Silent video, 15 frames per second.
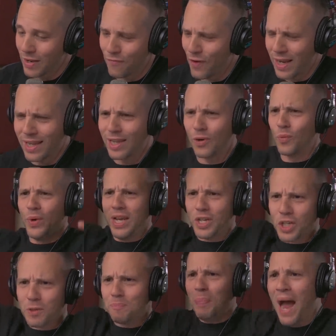and finally
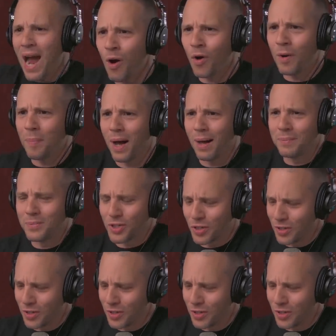Rhea just powerbombs